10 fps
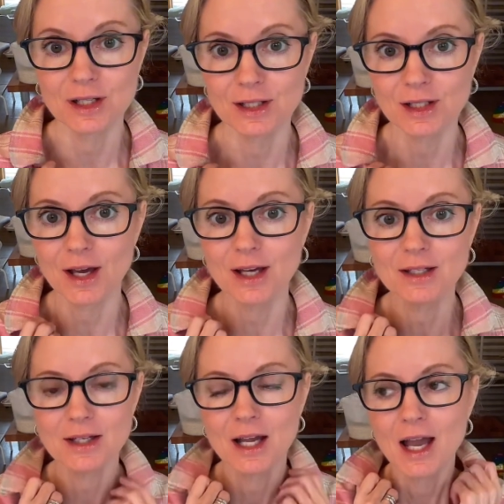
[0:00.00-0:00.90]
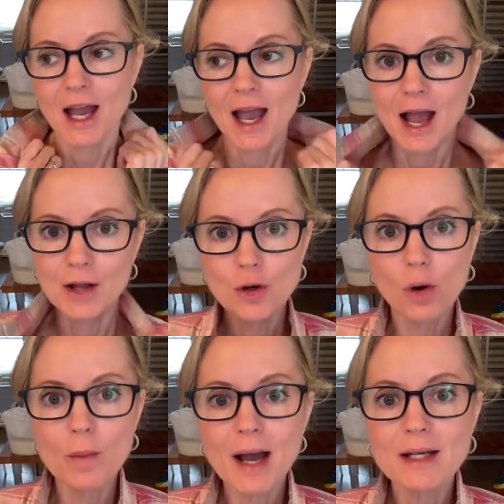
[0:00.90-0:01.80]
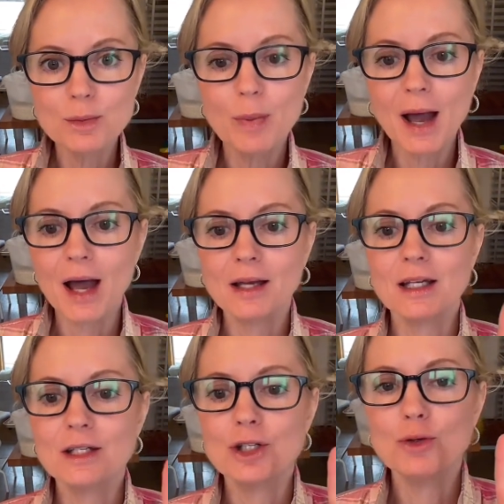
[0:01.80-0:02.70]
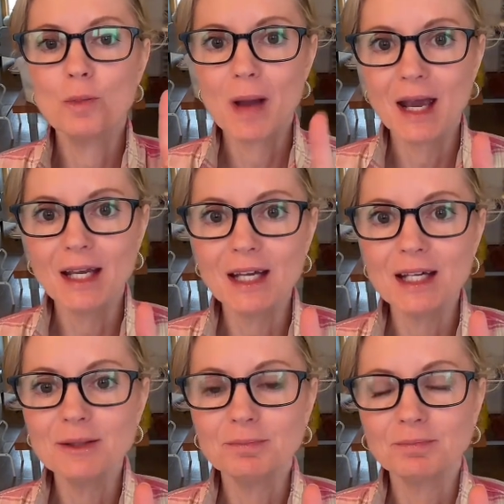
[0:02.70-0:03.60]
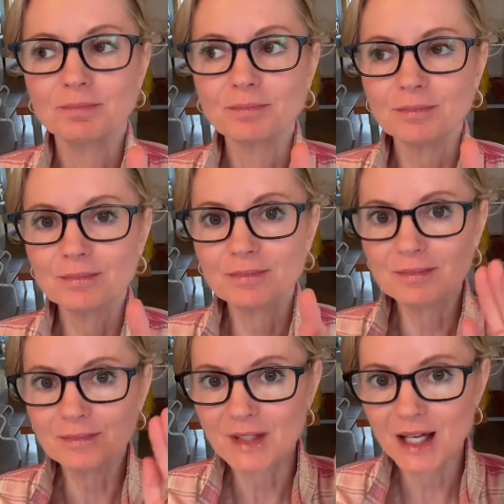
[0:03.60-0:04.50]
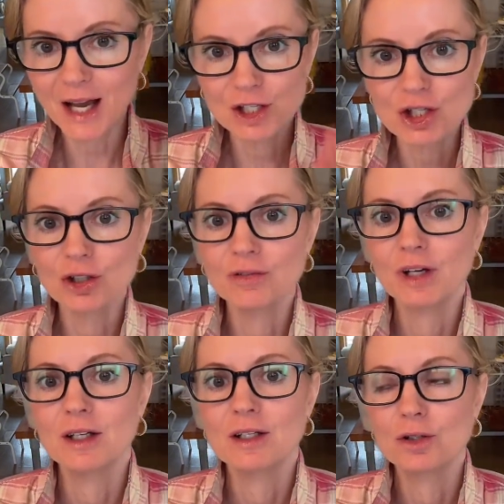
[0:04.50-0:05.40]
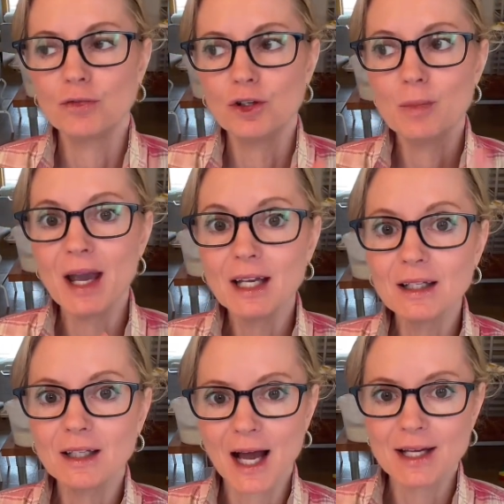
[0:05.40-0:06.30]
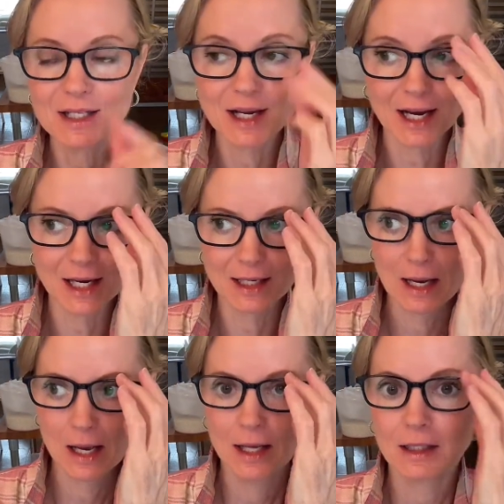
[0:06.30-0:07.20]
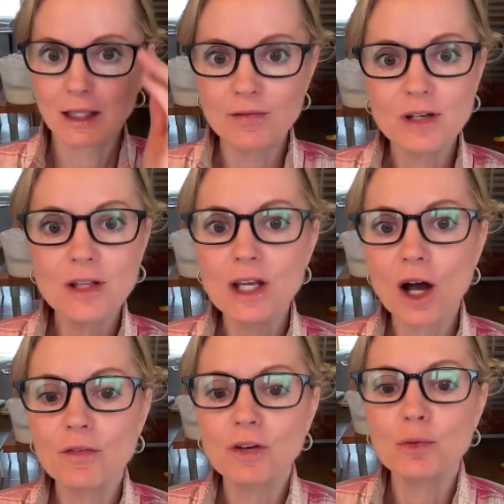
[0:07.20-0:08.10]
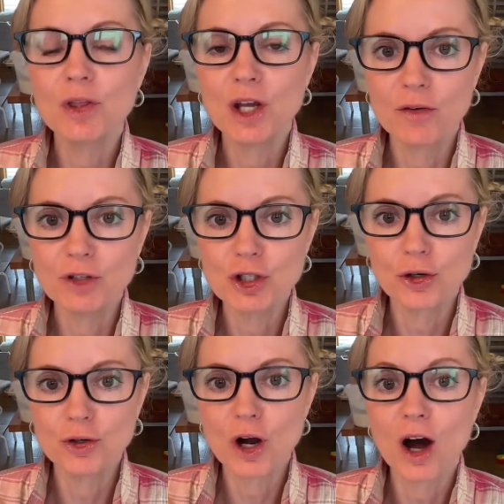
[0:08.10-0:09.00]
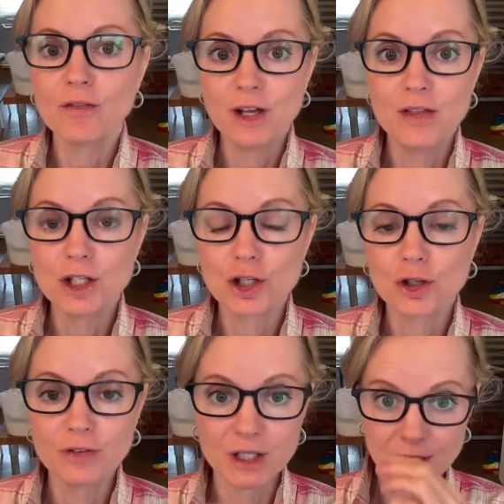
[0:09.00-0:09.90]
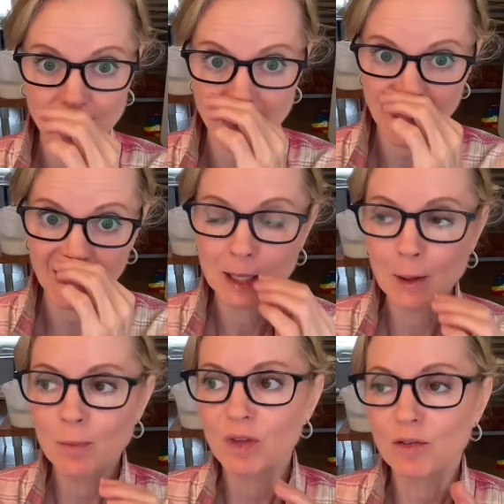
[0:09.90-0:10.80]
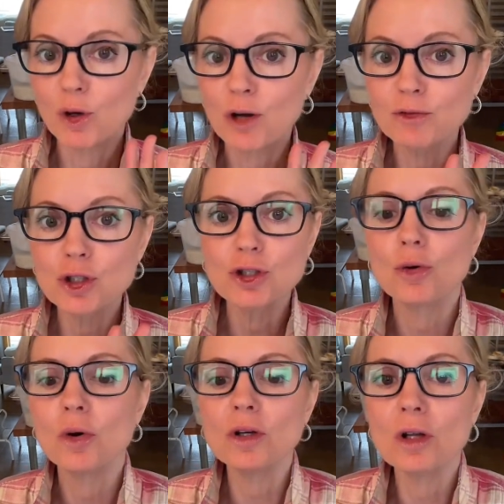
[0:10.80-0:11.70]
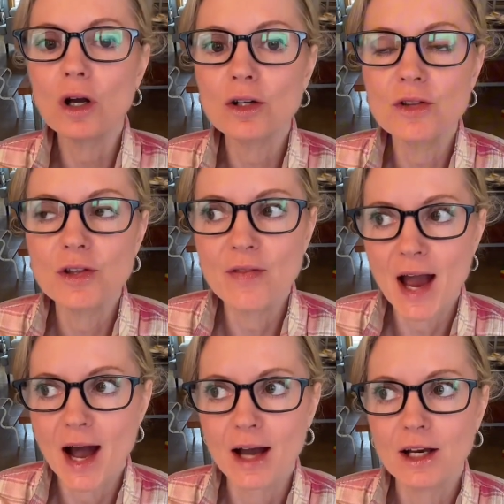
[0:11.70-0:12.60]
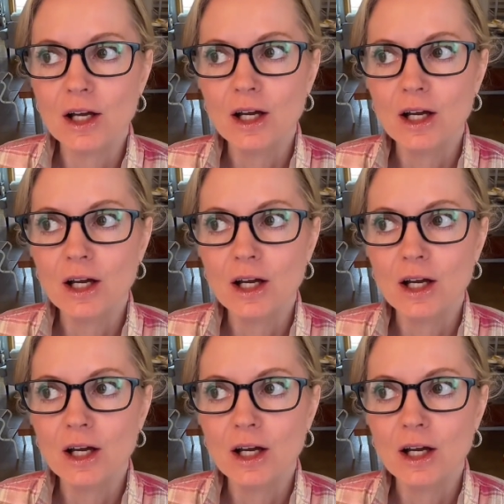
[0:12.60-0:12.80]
since then, and your best bet is to make it and serve it. So if you make it last night, leave it in the oven with the oven turned off and then serve it today. If you have to store it longer than that,